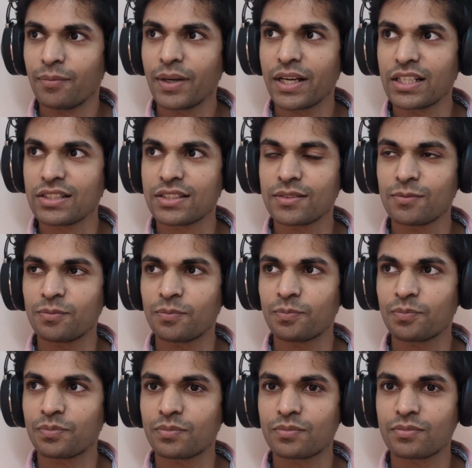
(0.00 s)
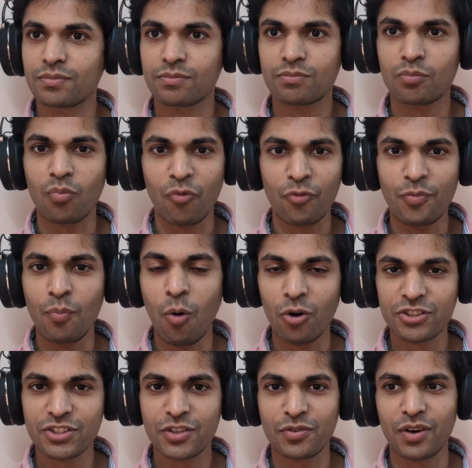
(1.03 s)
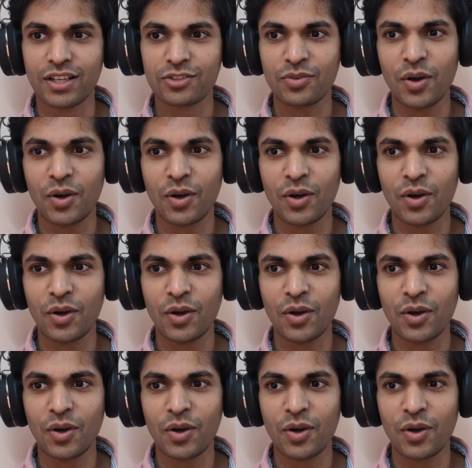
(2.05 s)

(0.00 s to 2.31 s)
Because most of us,